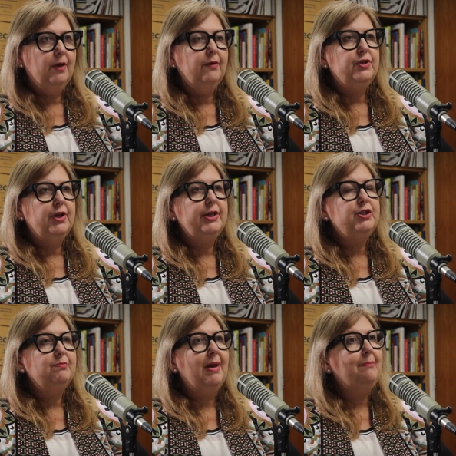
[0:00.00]
you've
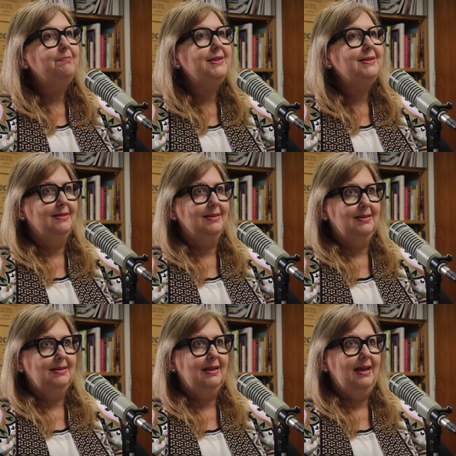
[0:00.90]
changed my
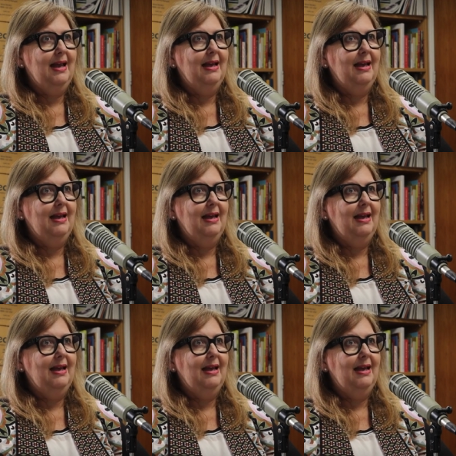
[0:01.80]
business.